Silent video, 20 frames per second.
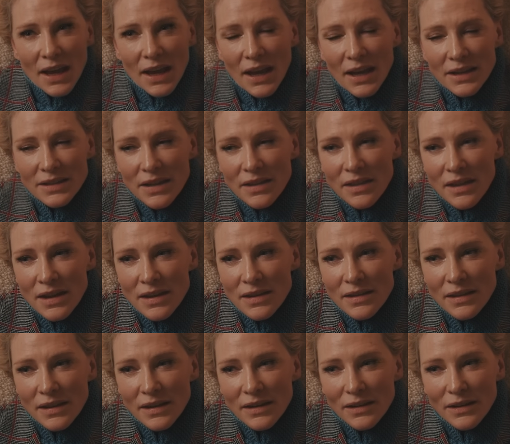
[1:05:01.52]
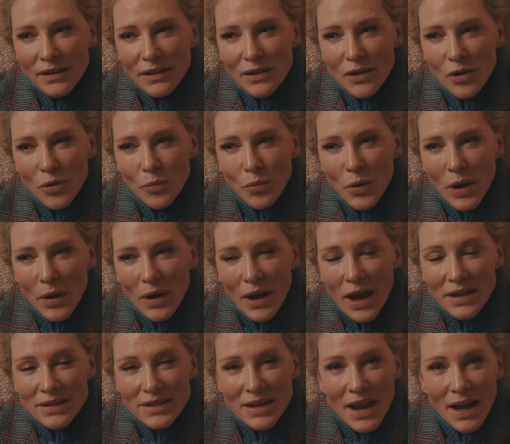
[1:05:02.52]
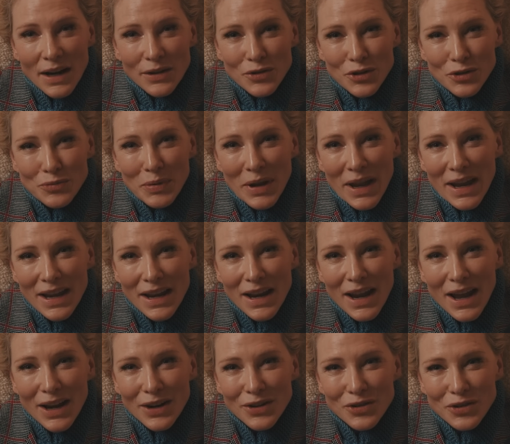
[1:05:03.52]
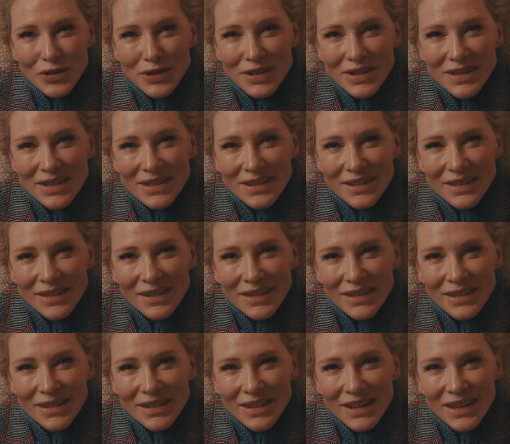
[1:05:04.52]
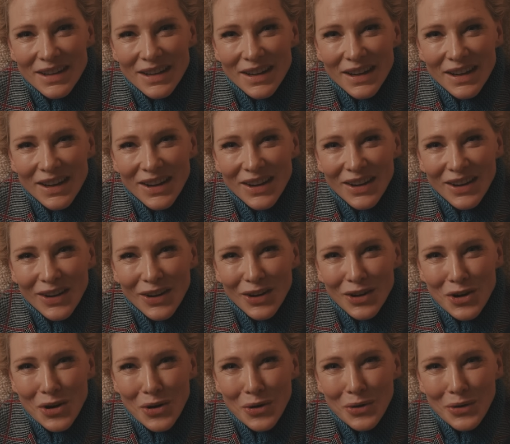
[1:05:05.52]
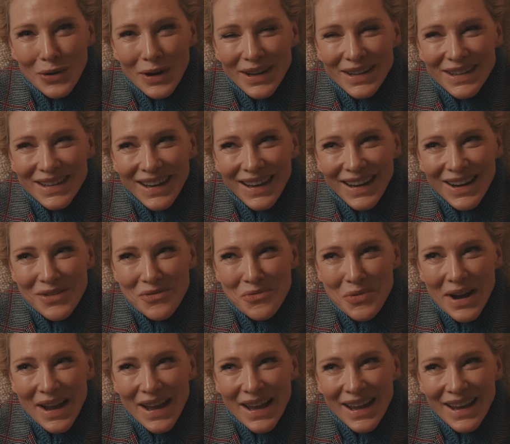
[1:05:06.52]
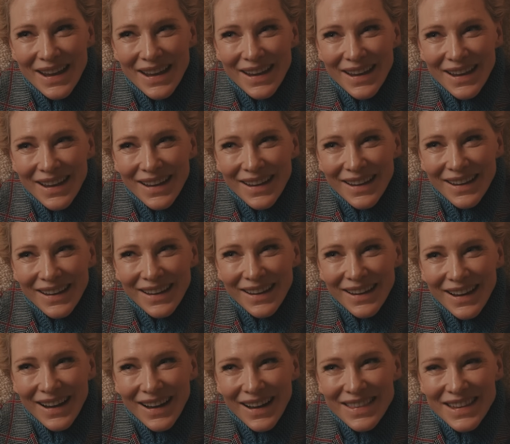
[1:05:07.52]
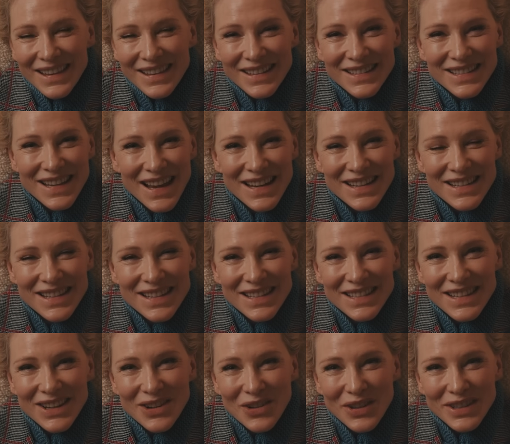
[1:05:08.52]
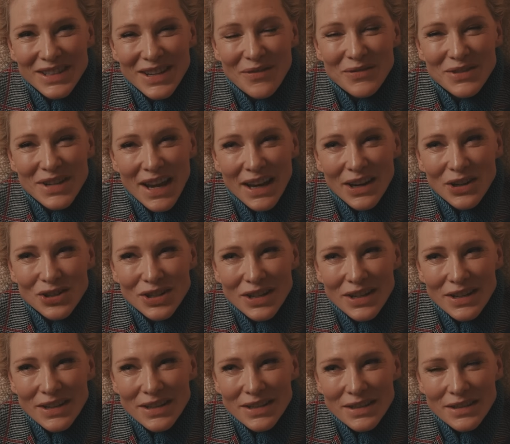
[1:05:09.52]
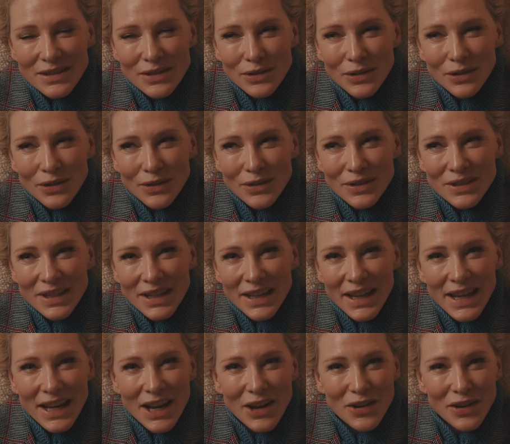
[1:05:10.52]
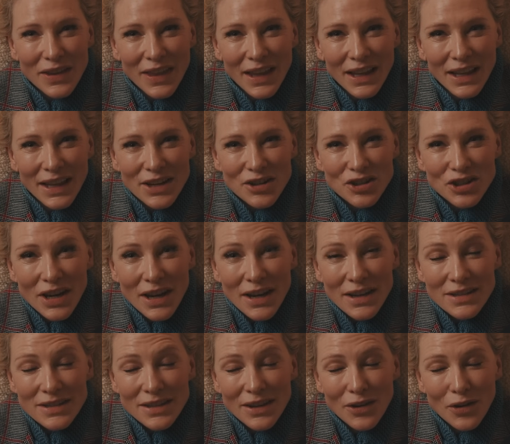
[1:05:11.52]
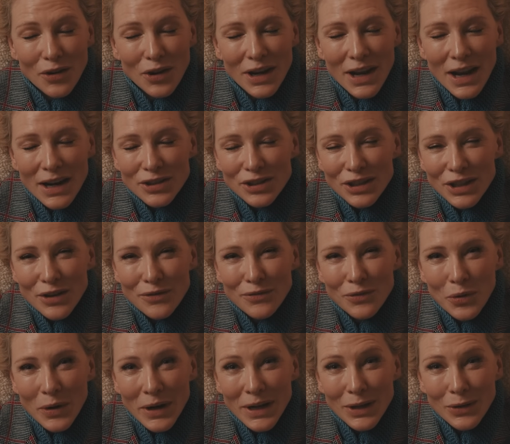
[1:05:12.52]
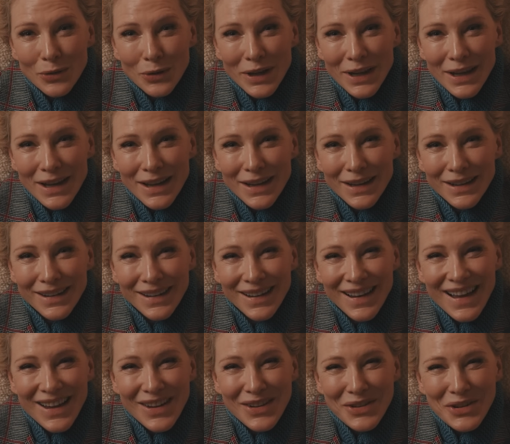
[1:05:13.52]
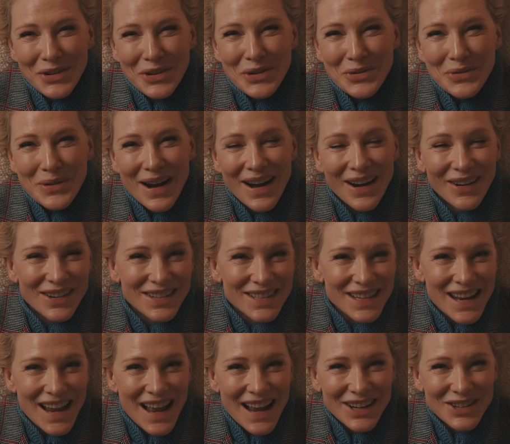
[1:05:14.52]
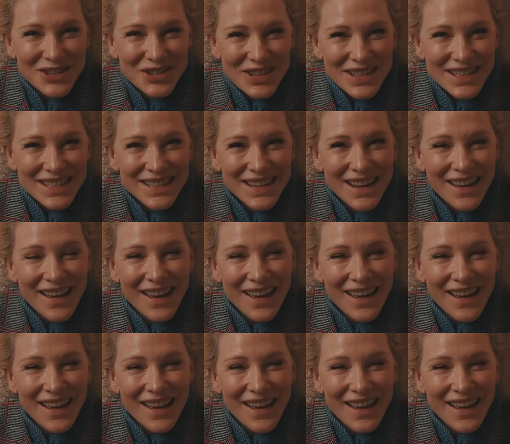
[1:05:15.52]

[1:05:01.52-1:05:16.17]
It's a thing that, you know, as an actress playing an actress, you know, in a way, I think the tendency or the temptation is to lean into the cliche so you can actually avoid looking at who you are as an actress.